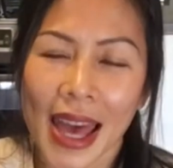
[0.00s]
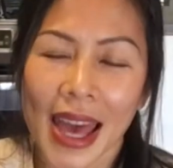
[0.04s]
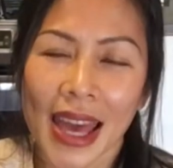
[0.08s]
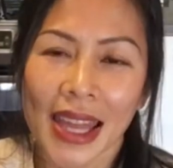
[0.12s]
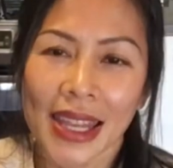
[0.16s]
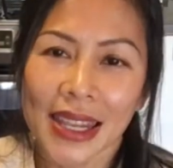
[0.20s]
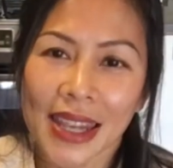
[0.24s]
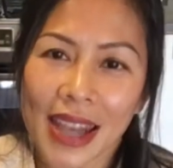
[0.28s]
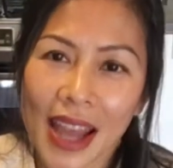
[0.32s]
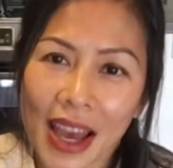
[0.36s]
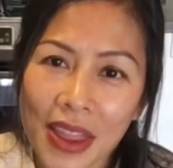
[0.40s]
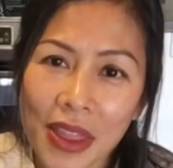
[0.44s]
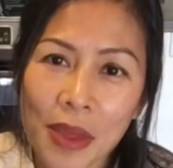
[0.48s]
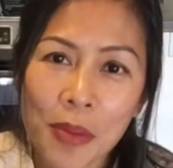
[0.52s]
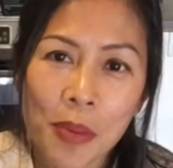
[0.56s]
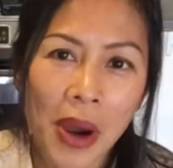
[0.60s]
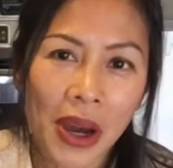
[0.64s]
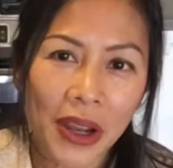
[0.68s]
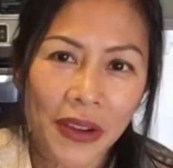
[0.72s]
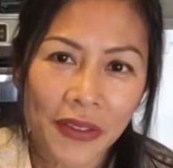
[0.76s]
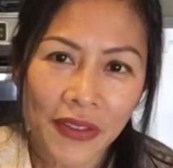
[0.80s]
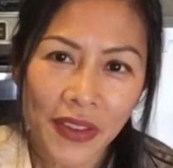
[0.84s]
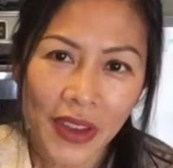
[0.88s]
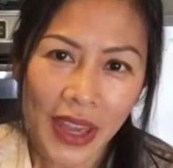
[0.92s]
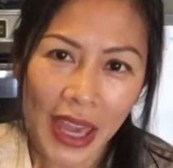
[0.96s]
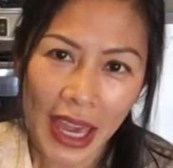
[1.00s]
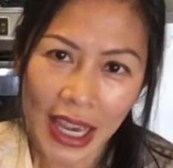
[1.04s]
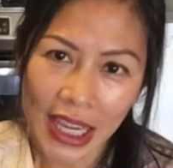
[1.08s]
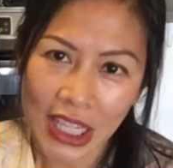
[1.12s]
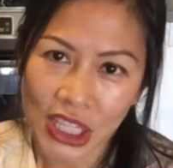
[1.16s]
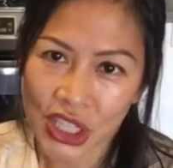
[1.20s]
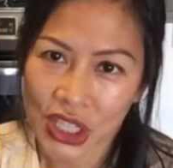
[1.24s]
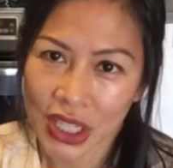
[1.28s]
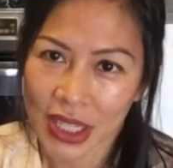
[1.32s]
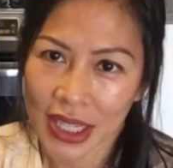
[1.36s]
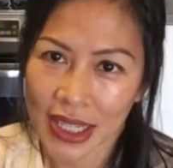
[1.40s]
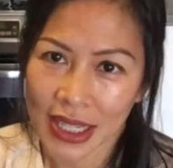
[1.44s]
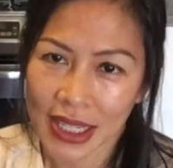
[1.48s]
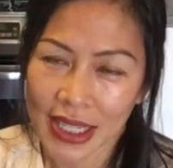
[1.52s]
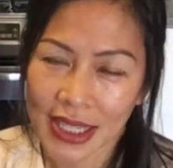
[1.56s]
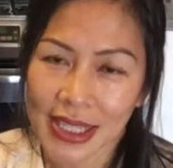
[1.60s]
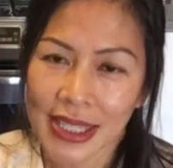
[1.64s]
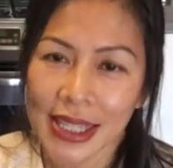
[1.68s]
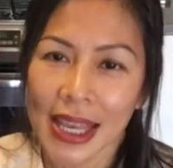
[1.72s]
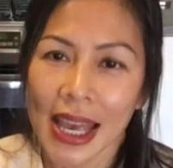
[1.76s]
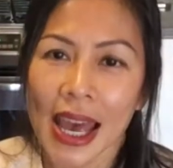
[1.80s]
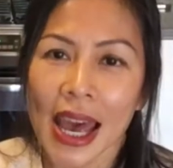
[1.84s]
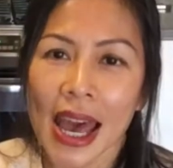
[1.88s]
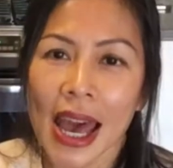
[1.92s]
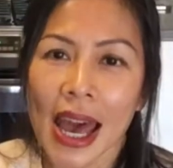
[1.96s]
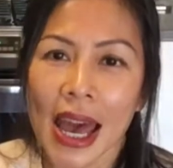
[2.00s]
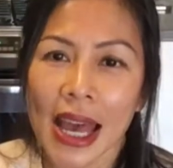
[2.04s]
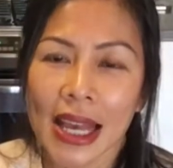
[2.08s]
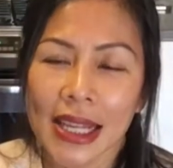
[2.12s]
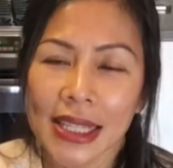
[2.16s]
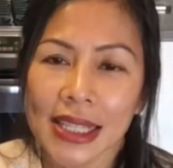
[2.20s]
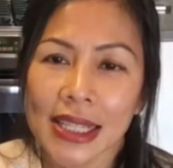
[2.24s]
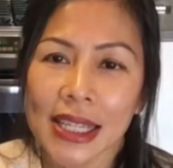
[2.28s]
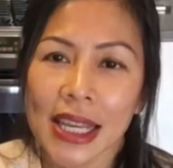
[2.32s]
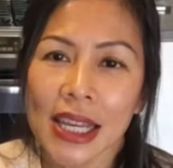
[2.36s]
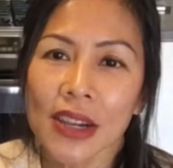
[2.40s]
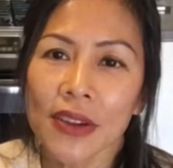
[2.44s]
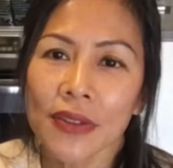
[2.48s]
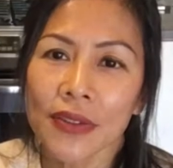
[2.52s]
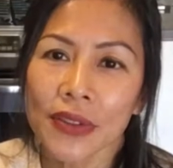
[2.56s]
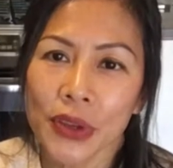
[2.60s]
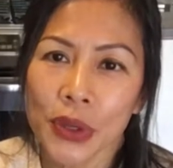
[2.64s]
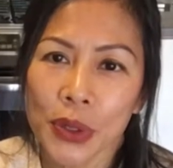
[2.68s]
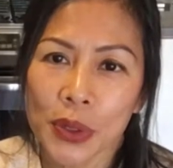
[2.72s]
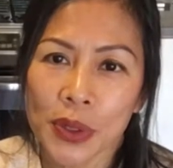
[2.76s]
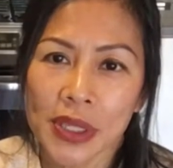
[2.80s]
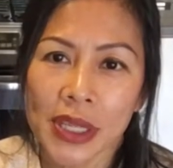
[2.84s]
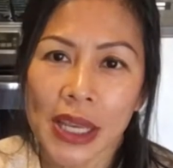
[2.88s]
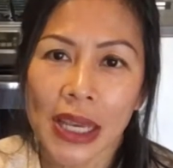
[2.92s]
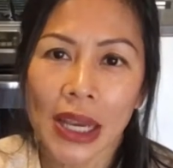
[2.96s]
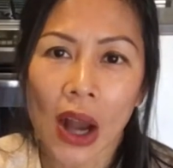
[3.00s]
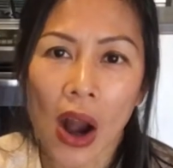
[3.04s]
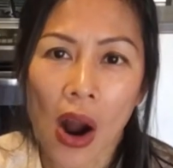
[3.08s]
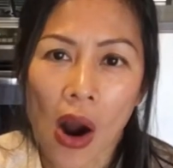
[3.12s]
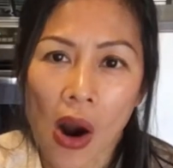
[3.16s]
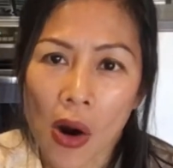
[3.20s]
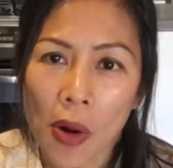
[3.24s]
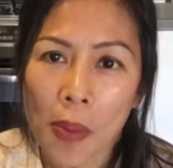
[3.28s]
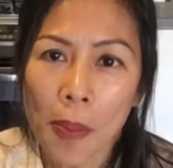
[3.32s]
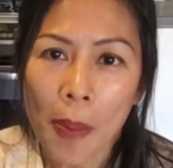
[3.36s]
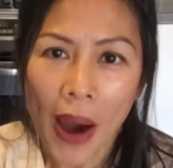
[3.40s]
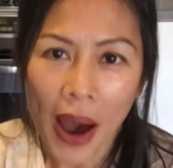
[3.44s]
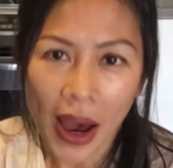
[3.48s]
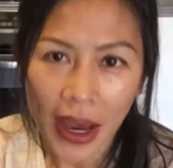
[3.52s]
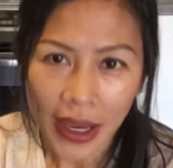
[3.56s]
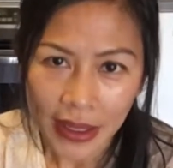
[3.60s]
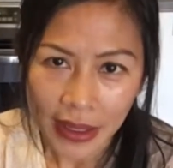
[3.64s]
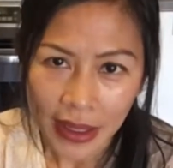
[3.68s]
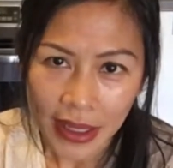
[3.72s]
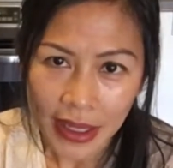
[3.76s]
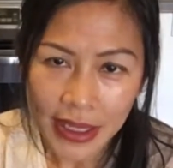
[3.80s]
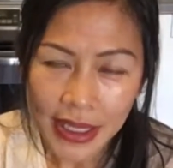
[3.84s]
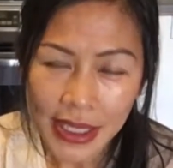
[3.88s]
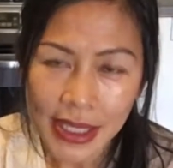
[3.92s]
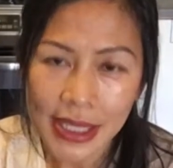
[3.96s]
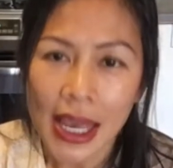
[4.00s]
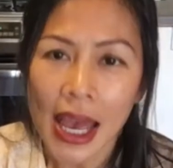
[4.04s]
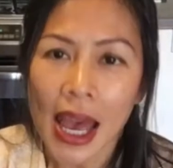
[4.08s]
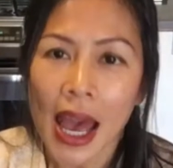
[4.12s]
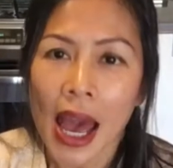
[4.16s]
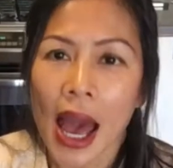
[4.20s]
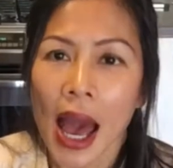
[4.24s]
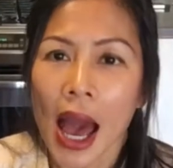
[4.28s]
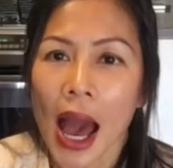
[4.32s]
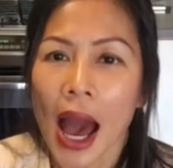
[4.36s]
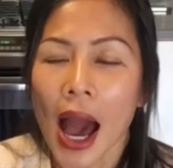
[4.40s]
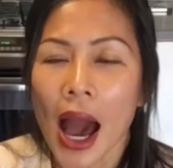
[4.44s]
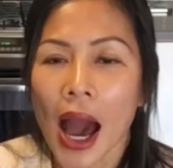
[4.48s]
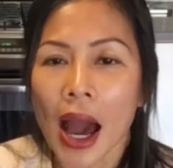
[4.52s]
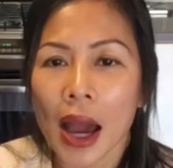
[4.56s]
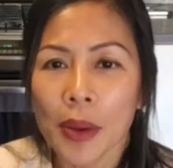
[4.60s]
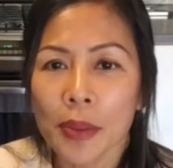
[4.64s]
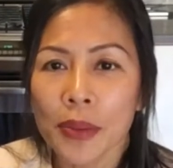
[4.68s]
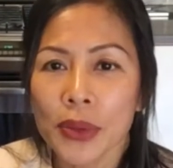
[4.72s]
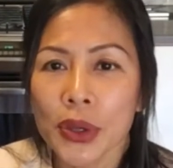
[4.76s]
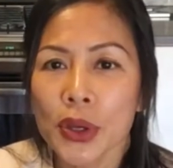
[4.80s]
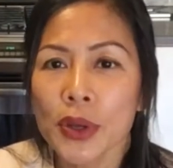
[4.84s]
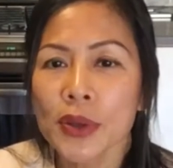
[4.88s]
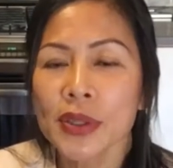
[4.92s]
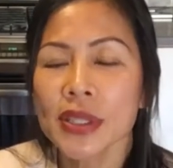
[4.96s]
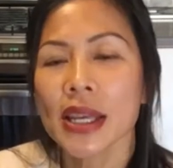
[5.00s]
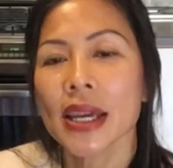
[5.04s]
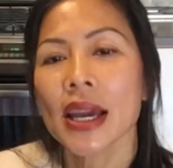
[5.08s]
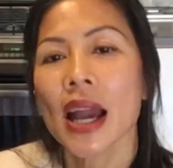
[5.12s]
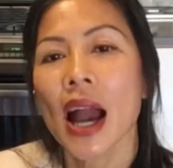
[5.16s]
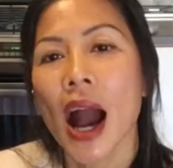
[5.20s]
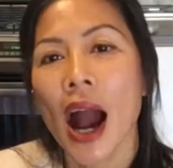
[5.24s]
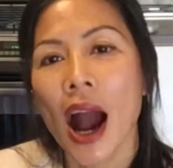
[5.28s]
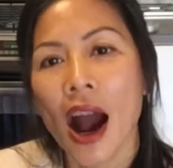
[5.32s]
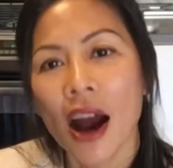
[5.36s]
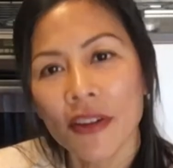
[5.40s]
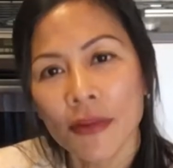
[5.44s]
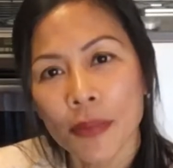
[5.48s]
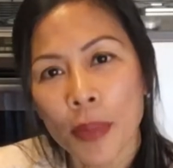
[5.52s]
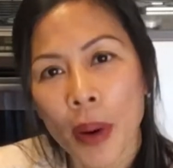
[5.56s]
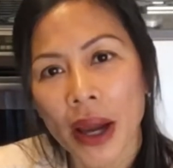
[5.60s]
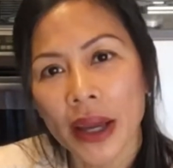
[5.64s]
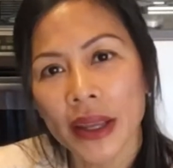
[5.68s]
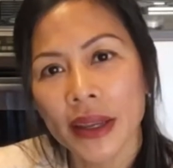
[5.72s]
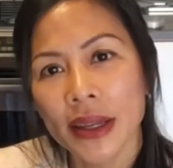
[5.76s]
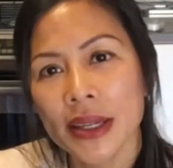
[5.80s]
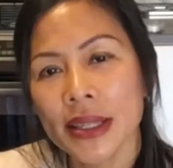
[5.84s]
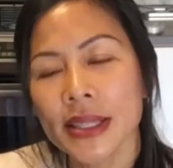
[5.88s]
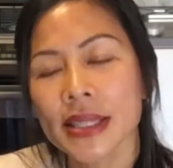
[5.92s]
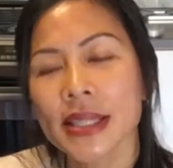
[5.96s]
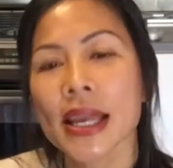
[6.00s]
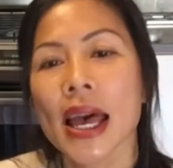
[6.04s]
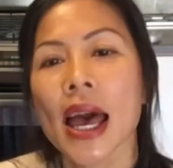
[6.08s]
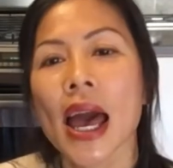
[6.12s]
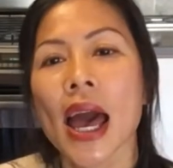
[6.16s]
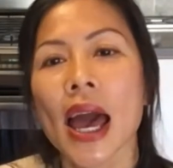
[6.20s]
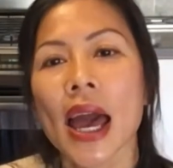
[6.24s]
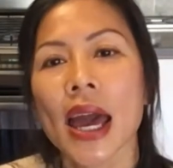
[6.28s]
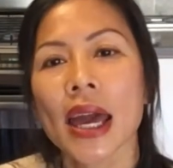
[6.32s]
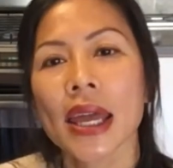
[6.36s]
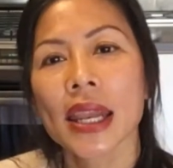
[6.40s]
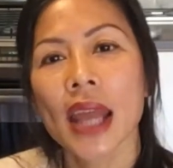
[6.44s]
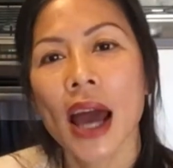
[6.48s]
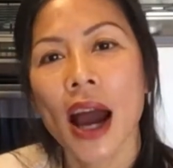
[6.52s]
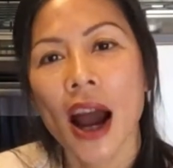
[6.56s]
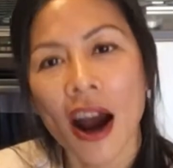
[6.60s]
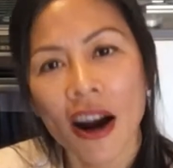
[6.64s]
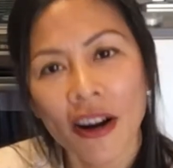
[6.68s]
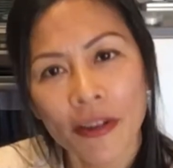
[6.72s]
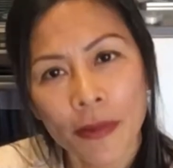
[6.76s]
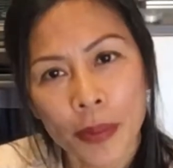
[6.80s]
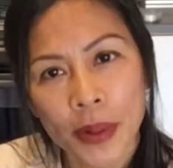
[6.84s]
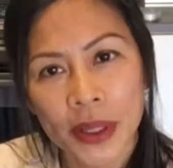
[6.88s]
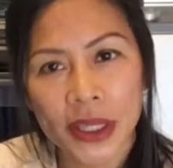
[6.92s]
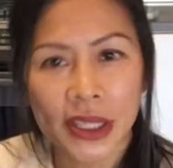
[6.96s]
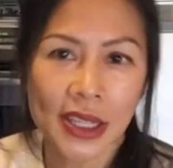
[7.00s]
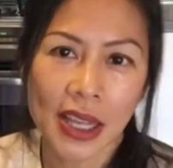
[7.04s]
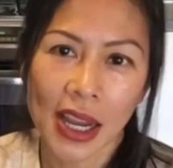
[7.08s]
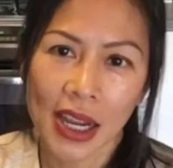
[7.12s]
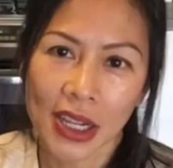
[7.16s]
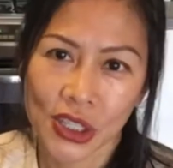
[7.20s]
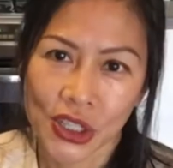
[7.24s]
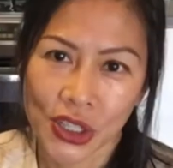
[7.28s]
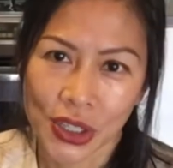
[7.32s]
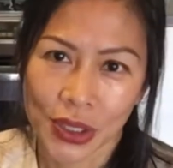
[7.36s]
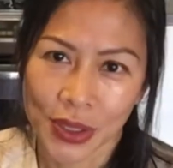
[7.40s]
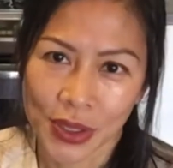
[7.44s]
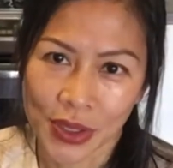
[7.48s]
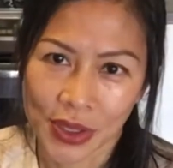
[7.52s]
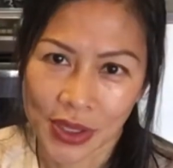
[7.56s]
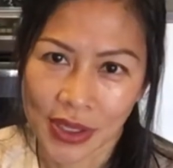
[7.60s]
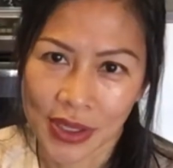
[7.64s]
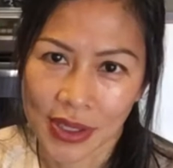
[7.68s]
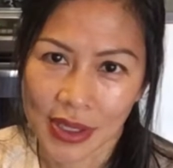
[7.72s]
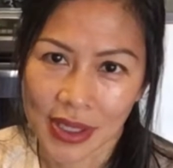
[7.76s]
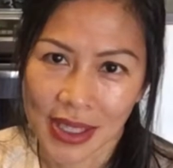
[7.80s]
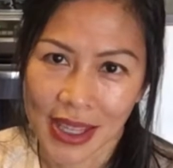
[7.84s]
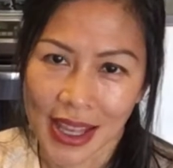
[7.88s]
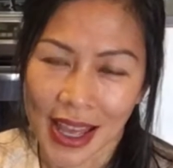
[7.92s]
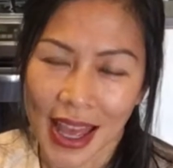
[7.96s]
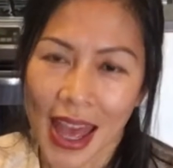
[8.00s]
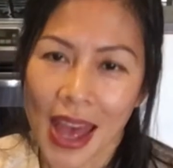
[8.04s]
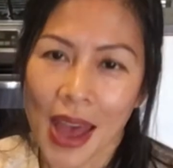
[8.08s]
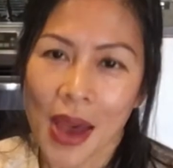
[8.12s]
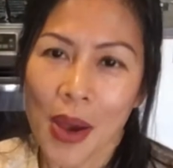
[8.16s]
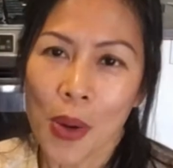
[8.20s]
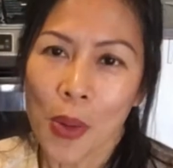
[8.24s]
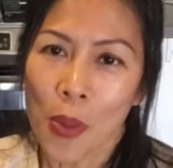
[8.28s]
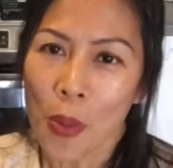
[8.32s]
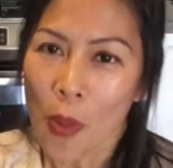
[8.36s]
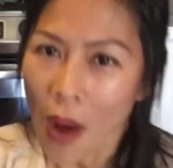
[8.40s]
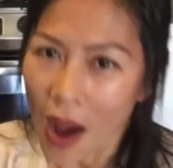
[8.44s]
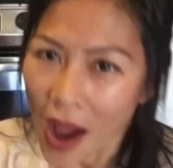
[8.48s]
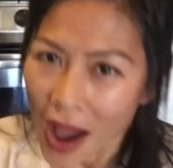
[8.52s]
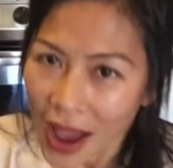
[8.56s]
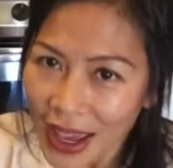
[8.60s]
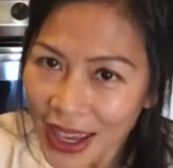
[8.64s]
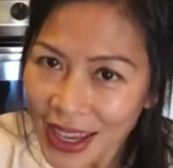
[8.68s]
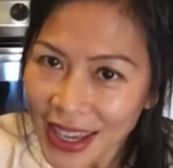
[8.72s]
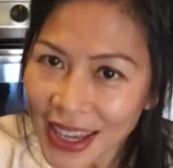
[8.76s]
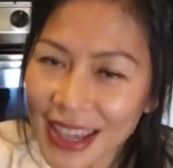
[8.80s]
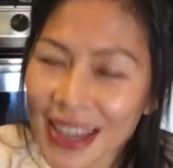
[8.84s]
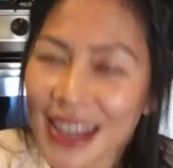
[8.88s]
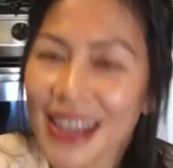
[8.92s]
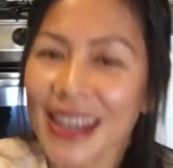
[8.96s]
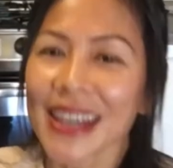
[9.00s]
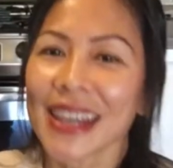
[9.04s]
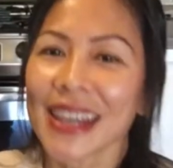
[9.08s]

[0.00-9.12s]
Another modification is, instead of using all pine nuts, I'm using half pine nuts and half pistachios. Why?